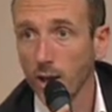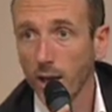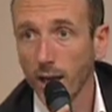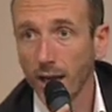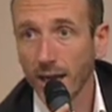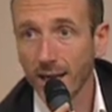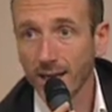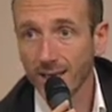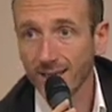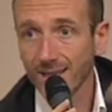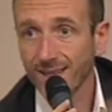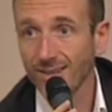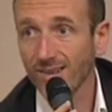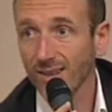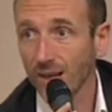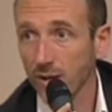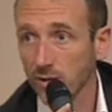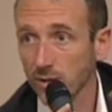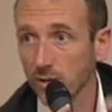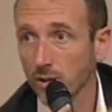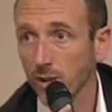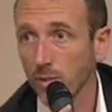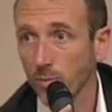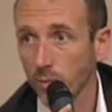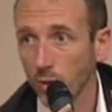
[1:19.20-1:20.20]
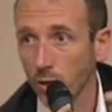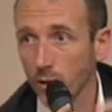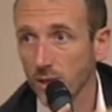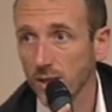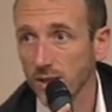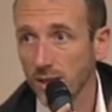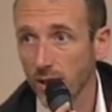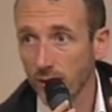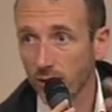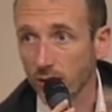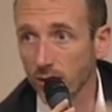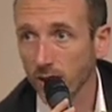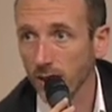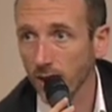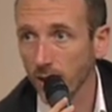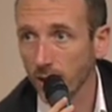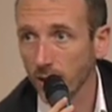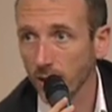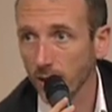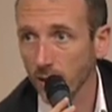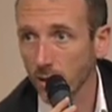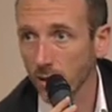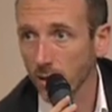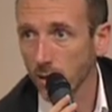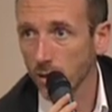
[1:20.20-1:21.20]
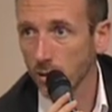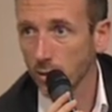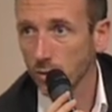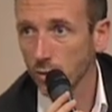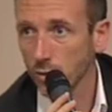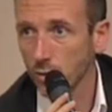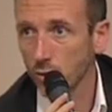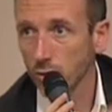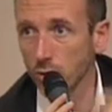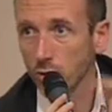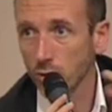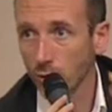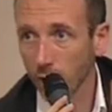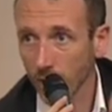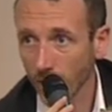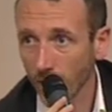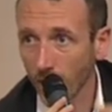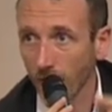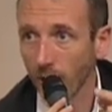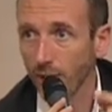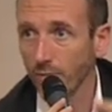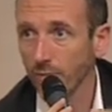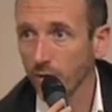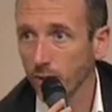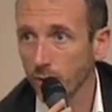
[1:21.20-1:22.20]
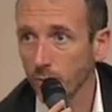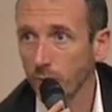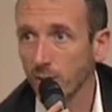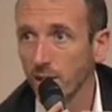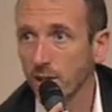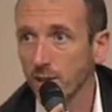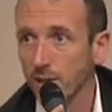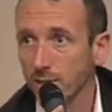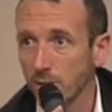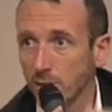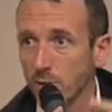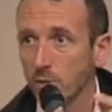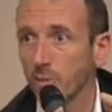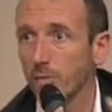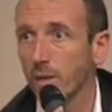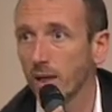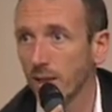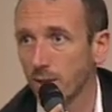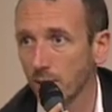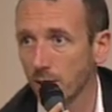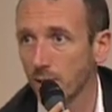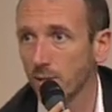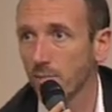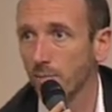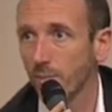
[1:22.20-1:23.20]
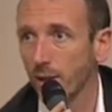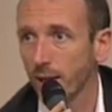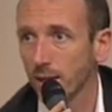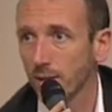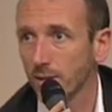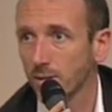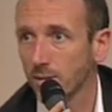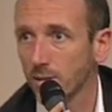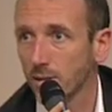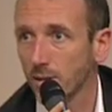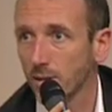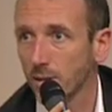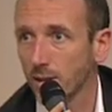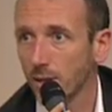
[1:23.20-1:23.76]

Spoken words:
80,000 employees every day do not have an ability to make an impact.